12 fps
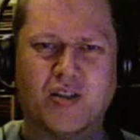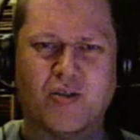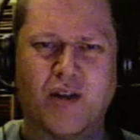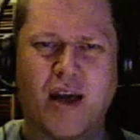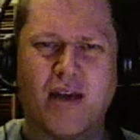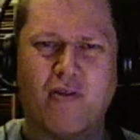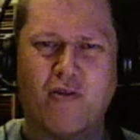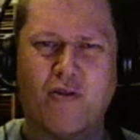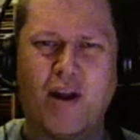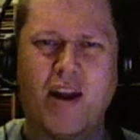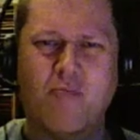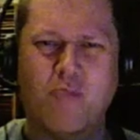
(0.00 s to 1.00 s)
should have a
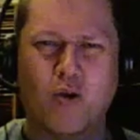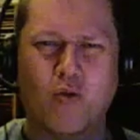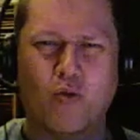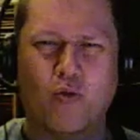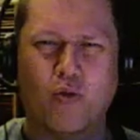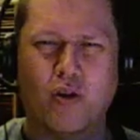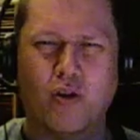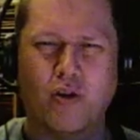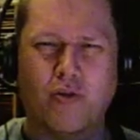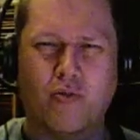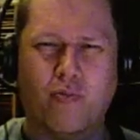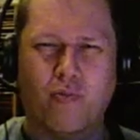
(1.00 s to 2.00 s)
rainbow,
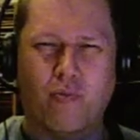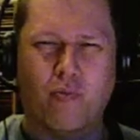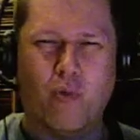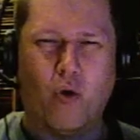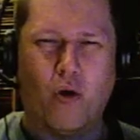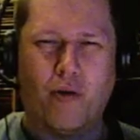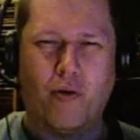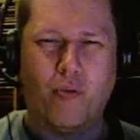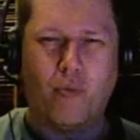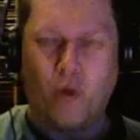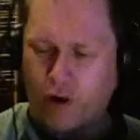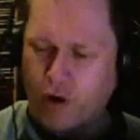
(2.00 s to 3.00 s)

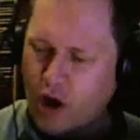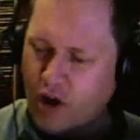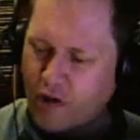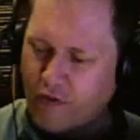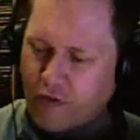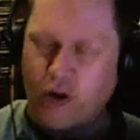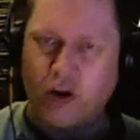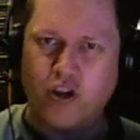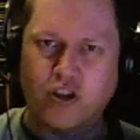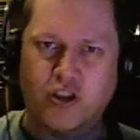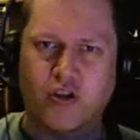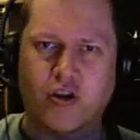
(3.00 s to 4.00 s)
more colorful
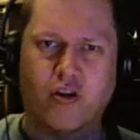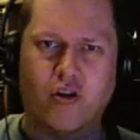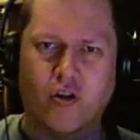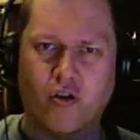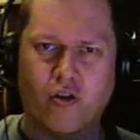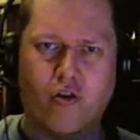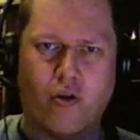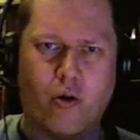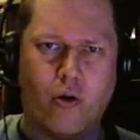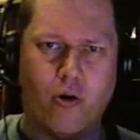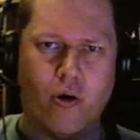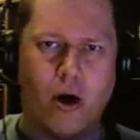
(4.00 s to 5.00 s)
logo
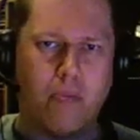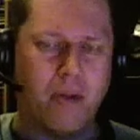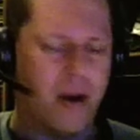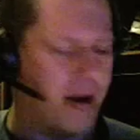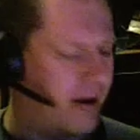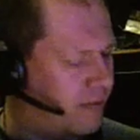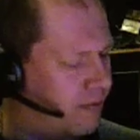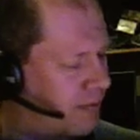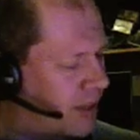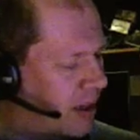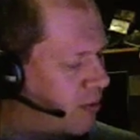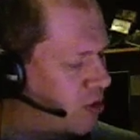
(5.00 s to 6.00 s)
up here,
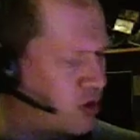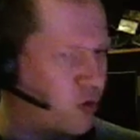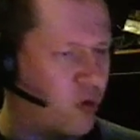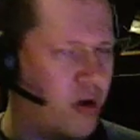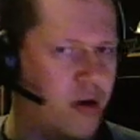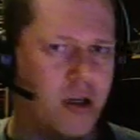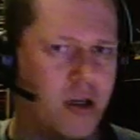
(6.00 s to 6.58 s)
but I'm not sure.